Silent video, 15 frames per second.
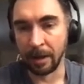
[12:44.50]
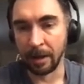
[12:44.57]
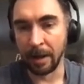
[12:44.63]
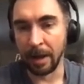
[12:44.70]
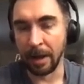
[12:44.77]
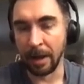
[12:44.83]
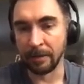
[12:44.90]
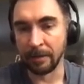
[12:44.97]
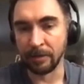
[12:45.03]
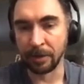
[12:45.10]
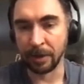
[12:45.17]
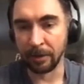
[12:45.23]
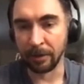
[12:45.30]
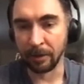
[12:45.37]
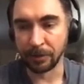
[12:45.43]
And you
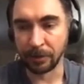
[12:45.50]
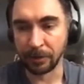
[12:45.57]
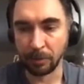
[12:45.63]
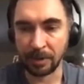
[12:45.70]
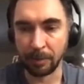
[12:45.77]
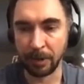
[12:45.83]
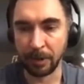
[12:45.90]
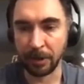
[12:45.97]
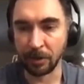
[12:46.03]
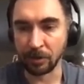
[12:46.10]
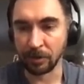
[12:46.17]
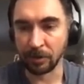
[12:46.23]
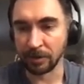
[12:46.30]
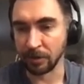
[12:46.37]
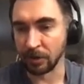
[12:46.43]
can also use
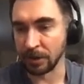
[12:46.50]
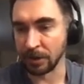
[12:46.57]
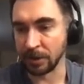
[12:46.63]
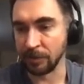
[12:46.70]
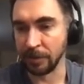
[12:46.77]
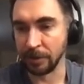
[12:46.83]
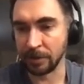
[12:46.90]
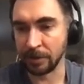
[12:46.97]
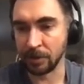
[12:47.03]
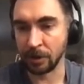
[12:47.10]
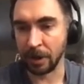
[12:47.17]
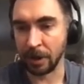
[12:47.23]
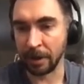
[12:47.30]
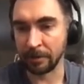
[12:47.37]
applications such as Sphinx Chat